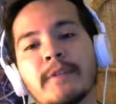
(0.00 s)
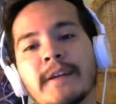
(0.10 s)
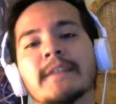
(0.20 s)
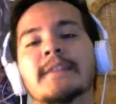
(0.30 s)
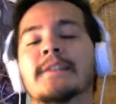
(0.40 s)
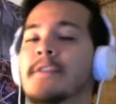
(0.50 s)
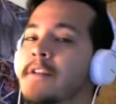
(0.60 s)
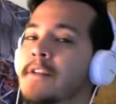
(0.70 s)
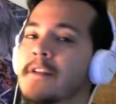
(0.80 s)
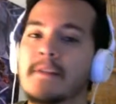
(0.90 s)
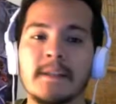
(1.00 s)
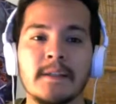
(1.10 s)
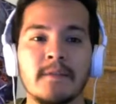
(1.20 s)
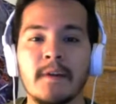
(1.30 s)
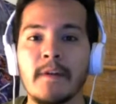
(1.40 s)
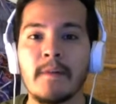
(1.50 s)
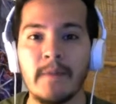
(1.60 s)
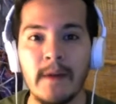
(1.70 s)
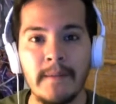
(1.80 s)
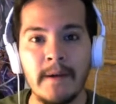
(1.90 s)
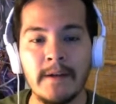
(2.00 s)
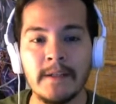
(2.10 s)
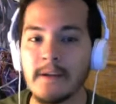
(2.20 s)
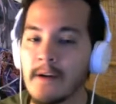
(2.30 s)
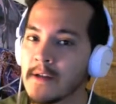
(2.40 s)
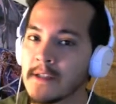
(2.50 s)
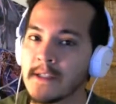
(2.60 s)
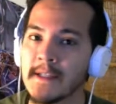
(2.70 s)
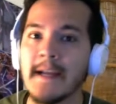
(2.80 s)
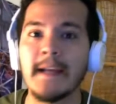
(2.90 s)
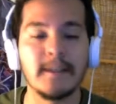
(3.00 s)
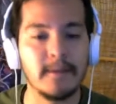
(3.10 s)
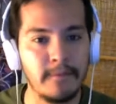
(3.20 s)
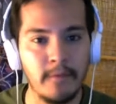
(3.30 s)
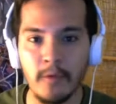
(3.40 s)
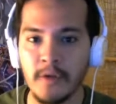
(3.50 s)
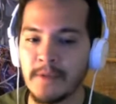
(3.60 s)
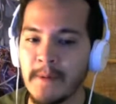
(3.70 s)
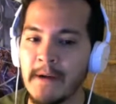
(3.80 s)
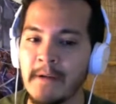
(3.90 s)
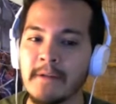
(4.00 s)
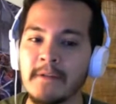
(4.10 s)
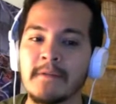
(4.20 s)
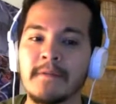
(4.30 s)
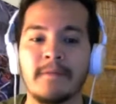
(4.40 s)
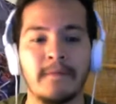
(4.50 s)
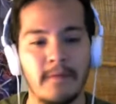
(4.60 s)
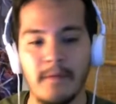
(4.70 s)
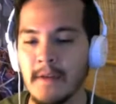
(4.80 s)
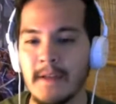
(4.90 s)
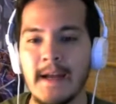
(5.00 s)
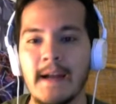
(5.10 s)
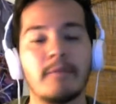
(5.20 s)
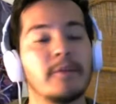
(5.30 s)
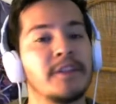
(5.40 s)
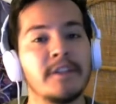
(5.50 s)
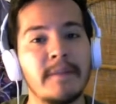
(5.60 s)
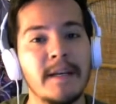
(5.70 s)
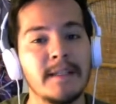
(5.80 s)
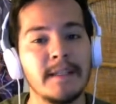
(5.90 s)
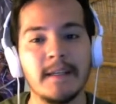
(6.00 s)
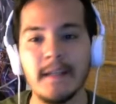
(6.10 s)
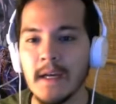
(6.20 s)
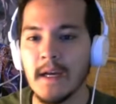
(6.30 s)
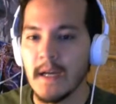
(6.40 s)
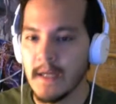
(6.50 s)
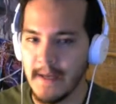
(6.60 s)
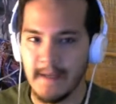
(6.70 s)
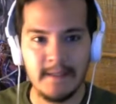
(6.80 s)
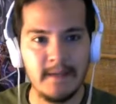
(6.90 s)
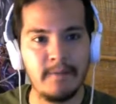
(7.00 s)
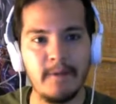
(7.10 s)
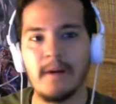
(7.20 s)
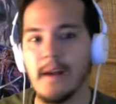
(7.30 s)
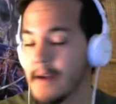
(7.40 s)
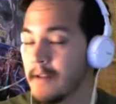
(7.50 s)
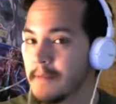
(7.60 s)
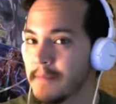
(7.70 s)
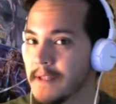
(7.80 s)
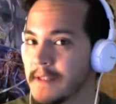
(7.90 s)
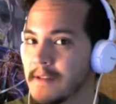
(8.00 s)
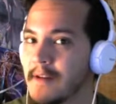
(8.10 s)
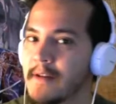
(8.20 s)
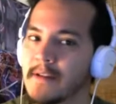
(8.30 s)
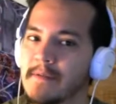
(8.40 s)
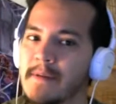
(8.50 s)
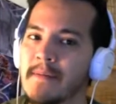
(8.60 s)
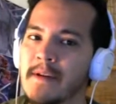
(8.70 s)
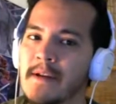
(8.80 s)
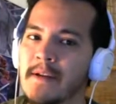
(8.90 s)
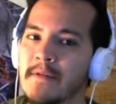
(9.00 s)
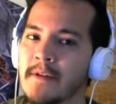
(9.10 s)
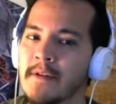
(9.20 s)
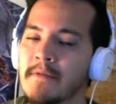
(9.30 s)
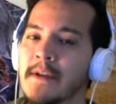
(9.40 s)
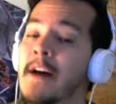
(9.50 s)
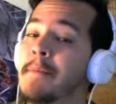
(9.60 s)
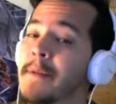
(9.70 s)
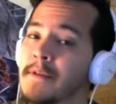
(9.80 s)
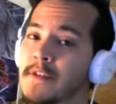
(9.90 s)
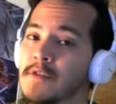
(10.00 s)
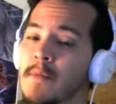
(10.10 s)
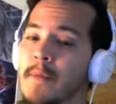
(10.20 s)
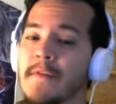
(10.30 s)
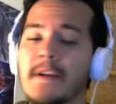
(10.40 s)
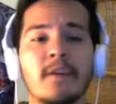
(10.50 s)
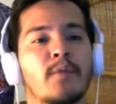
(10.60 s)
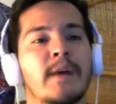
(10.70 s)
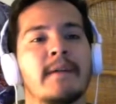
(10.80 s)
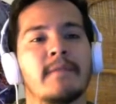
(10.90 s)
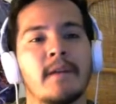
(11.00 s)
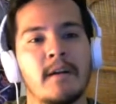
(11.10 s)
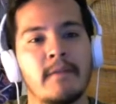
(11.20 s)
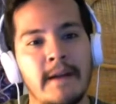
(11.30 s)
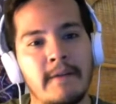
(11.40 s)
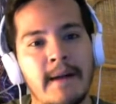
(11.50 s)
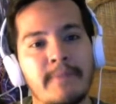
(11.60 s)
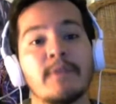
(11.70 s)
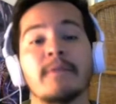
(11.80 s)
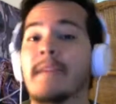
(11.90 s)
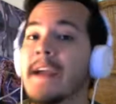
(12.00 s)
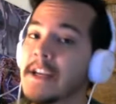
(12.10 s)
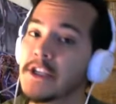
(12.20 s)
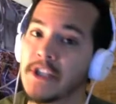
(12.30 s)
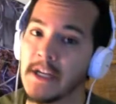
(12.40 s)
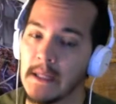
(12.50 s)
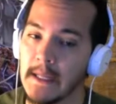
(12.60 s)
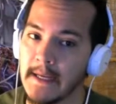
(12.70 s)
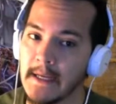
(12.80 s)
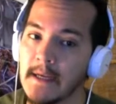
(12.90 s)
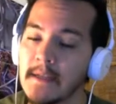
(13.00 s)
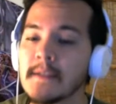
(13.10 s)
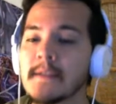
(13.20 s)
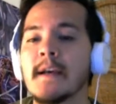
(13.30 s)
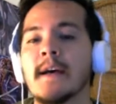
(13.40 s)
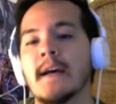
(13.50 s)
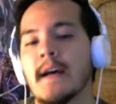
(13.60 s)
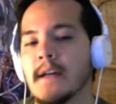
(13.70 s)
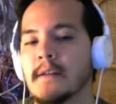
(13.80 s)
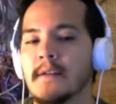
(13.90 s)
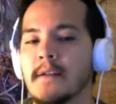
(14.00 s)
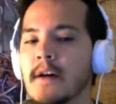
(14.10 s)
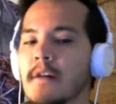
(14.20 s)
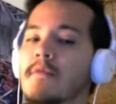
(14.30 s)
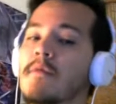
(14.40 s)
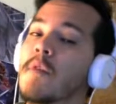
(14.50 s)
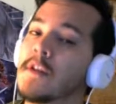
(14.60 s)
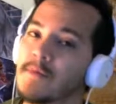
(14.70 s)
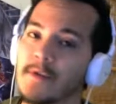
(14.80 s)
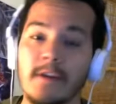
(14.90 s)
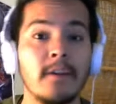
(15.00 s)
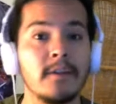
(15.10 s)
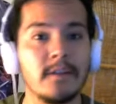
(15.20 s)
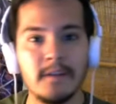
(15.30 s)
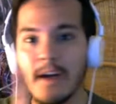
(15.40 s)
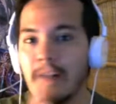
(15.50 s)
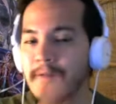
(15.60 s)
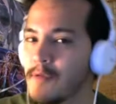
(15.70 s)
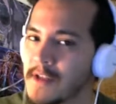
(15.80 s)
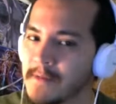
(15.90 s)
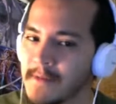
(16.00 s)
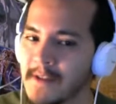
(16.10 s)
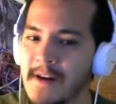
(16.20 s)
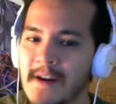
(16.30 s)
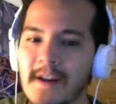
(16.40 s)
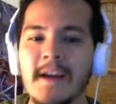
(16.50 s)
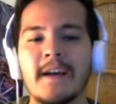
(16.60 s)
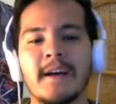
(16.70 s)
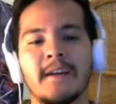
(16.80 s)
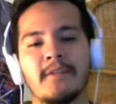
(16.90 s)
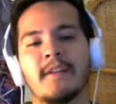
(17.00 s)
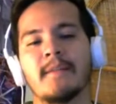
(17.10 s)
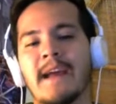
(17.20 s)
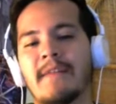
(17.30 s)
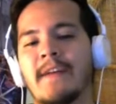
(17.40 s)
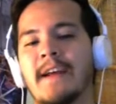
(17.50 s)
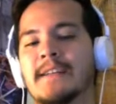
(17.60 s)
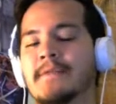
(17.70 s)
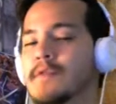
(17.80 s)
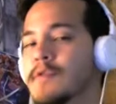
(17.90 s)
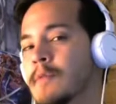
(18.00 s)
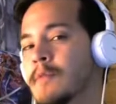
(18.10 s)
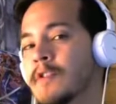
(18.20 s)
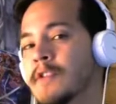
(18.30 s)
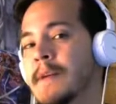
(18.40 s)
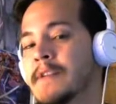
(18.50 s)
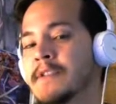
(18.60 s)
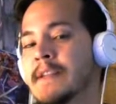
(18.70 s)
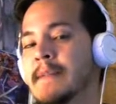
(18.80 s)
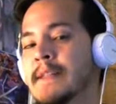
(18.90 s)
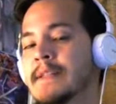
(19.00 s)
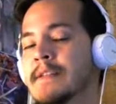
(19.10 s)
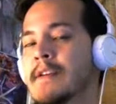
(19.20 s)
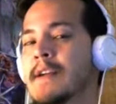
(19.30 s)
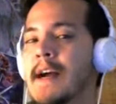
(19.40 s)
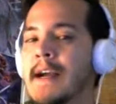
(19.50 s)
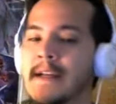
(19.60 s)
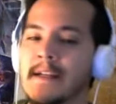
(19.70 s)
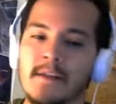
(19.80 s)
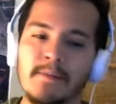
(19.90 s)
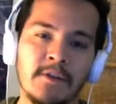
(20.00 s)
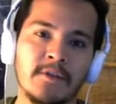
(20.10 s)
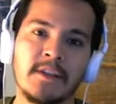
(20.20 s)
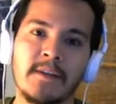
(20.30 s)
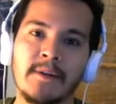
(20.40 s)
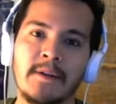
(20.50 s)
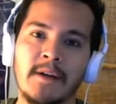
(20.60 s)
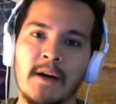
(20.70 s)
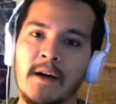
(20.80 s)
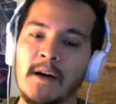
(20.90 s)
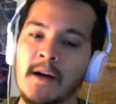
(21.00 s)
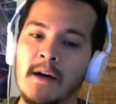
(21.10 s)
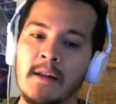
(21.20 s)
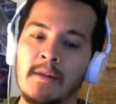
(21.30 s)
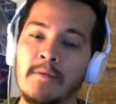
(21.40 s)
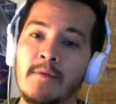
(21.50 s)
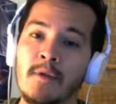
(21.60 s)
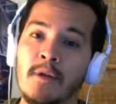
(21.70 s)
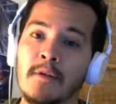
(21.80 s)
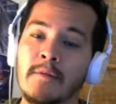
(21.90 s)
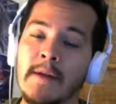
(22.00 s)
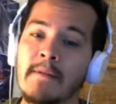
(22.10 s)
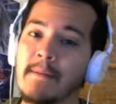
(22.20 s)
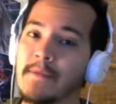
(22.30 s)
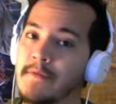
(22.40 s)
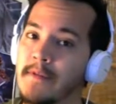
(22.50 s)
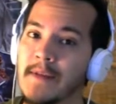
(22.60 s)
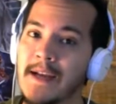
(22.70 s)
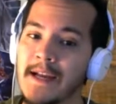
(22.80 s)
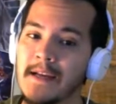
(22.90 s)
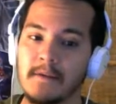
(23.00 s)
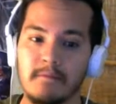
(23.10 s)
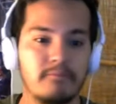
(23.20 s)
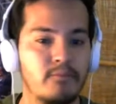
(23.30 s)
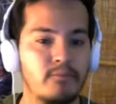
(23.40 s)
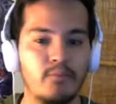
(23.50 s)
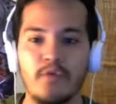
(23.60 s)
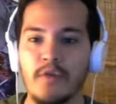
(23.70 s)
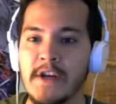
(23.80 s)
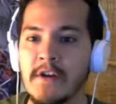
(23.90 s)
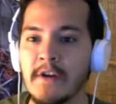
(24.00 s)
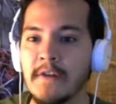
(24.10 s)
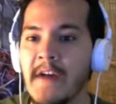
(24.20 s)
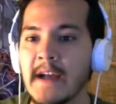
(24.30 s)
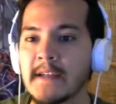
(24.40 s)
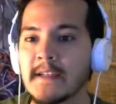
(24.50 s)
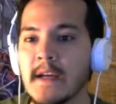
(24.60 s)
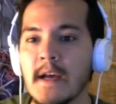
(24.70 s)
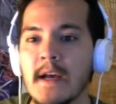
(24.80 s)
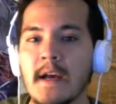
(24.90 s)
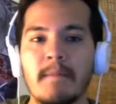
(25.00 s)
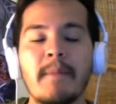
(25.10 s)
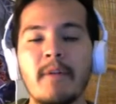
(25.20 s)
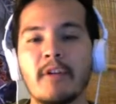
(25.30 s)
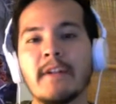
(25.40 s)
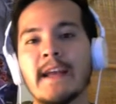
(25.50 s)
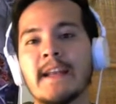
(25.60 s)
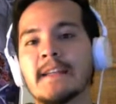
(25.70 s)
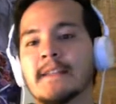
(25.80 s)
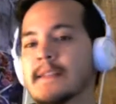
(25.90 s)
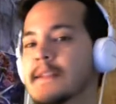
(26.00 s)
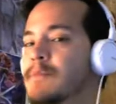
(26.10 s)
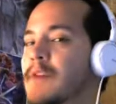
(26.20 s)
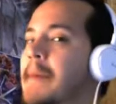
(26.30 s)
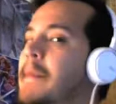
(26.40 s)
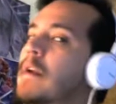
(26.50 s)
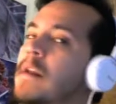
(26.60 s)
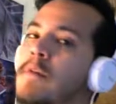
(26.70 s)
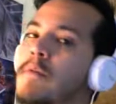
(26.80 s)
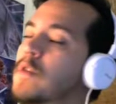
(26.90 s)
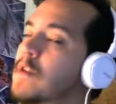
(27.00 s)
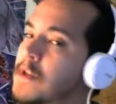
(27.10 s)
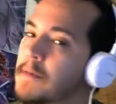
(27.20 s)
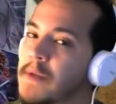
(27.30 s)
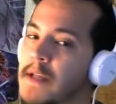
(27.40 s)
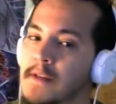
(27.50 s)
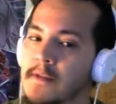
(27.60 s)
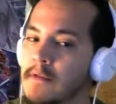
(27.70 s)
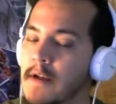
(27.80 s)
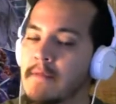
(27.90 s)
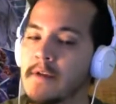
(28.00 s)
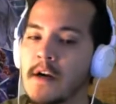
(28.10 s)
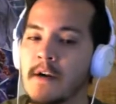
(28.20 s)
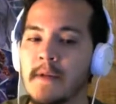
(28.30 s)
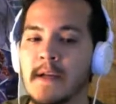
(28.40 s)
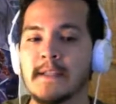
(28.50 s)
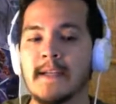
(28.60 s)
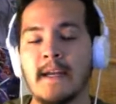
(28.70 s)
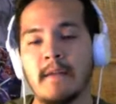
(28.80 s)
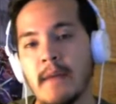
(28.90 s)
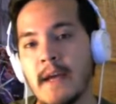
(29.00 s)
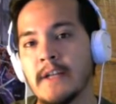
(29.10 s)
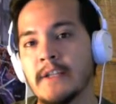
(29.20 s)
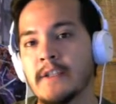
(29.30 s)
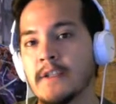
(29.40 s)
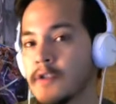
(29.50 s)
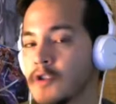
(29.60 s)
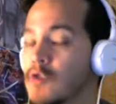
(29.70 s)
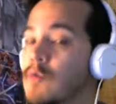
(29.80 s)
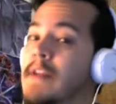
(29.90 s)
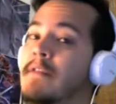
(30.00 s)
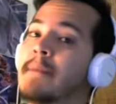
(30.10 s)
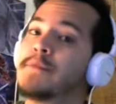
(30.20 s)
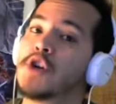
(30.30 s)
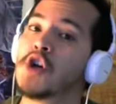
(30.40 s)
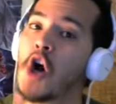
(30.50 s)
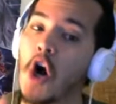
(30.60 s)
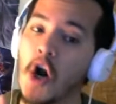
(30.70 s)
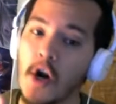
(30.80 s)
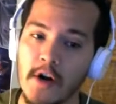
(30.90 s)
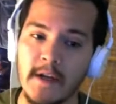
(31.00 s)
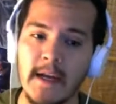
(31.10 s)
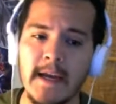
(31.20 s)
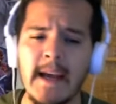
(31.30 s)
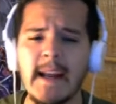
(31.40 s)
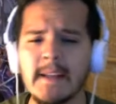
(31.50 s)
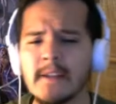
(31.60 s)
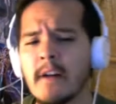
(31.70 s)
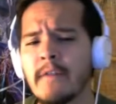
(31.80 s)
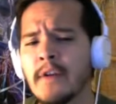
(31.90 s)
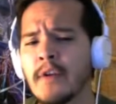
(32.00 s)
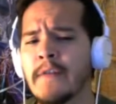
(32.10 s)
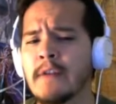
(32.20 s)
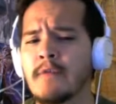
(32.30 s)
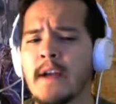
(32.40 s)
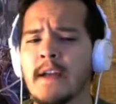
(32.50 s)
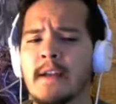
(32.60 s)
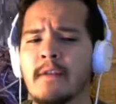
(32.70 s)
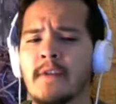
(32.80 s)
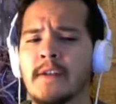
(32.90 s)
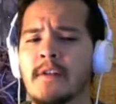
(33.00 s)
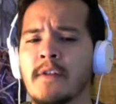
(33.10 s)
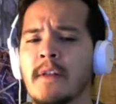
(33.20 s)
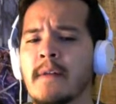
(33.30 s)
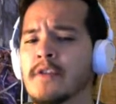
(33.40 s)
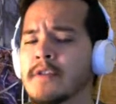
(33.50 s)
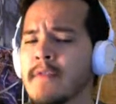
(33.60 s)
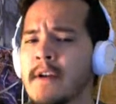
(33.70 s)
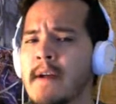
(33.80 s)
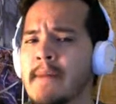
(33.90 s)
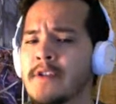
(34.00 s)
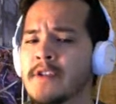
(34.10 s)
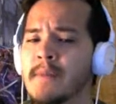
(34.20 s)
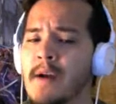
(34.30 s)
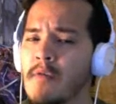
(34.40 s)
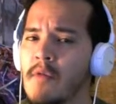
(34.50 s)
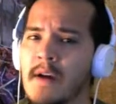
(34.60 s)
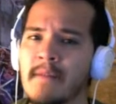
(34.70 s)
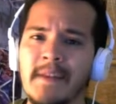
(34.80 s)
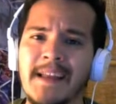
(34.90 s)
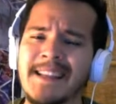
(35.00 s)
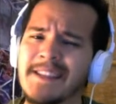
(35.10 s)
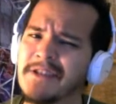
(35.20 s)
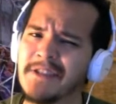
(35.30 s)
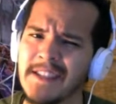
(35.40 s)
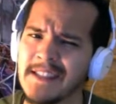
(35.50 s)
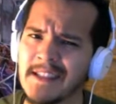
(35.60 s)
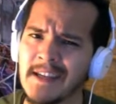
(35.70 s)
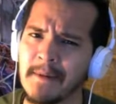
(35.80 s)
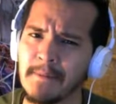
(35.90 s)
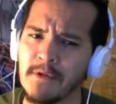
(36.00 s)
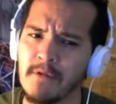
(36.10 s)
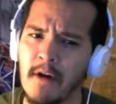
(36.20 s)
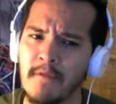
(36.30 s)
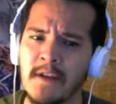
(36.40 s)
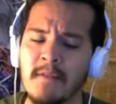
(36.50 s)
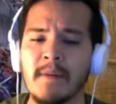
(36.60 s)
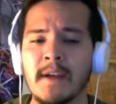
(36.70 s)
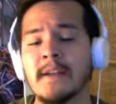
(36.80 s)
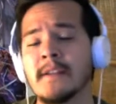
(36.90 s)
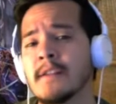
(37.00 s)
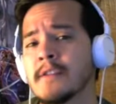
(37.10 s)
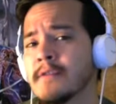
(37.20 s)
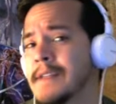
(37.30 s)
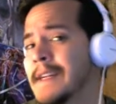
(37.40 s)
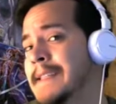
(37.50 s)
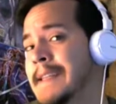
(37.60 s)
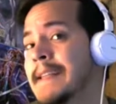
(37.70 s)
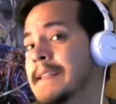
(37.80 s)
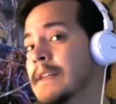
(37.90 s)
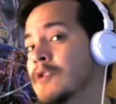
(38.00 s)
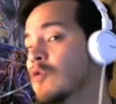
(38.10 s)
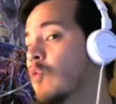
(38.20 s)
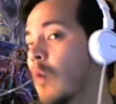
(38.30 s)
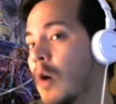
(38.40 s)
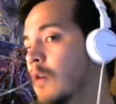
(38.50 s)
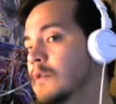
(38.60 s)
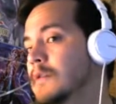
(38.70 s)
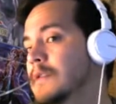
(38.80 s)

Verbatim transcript: Lanius. You all know this is one of our primary starters in the deck. It's a Foolish Burial for the deck, which is amazing. Next up, another play starter. This is probably another really one helping to swarm the field. We have our Raidraptor Vanishing Lanius. As you know, once per turn, soft once per turn. During the main phase, if it was a normal or special summon this turn, I can special summon a level four lower Raidraptor from the hand. Pretty good effect. Mimicry Lanius, this is primarily what we're dumping into the graveyard because I can banish it to search a Raidraptor card. It has an on-field effect where I can increase all the levels of Raidraptors by one, but that usually doesn't come up too often, but it is also a nice nineteen hundred wall